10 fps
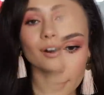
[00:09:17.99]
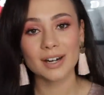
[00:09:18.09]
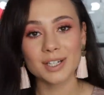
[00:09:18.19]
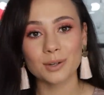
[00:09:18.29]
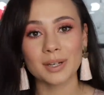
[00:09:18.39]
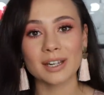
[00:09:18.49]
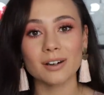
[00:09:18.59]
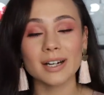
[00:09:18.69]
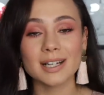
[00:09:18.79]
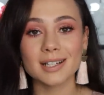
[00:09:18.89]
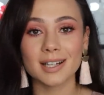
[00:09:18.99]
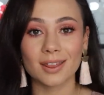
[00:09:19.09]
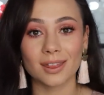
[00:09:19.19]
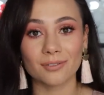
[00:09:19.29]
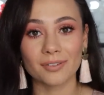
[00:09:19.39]
Alright, so here is
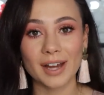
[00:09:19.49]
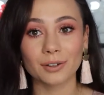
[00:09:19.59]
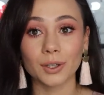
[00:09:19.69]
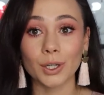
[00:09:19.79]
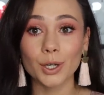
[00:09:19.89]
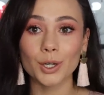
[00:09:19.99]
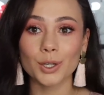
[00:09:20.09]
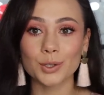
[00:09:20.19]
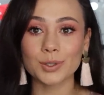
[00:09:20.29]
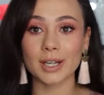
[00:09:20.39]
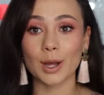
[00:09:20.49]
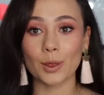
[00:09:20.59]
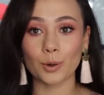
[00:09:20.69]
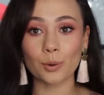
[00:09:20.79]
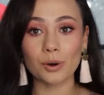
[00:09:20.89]
the final look using
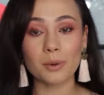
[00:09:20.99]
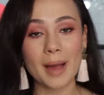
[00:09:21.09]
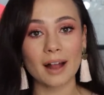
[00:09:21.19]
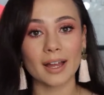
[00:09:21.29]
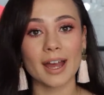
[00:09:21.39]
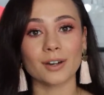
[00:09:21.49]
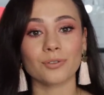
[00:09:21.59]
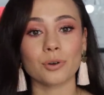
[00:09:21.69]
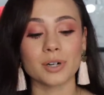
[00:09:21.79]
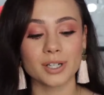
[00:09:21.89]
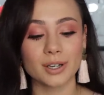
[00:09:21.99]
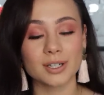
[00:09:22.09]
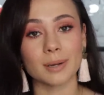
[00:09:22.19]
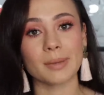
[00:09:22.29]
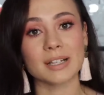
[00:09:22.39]
the Coral palette and of course
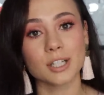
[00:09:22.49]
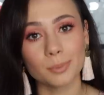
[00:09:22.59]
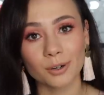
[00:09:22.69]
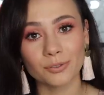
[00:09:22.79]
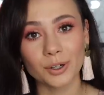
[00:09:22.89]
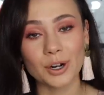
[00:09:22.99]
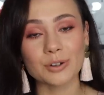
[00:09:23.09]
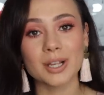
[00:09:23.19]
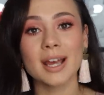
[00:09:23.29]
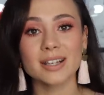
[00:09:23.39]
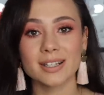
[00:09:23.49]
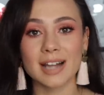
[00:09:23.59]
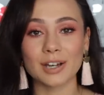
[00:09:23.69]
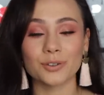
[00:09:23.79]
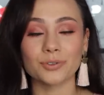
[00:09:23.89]
some inspo photos
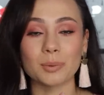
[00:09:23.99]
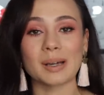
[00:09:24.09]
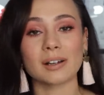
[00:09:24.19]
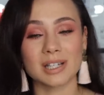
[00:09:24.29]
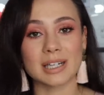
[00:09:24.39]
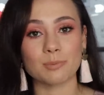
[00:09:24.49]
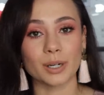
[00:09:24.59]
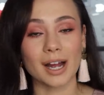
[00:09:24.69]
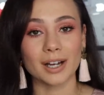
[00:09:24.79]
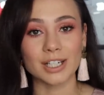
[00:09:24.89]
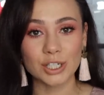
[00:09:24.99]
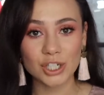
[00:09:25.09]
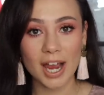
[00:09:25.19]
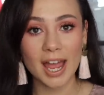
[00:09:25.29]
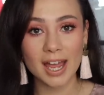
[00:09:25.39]
sent from Kelsee Briana
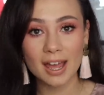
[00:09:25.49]
Jai.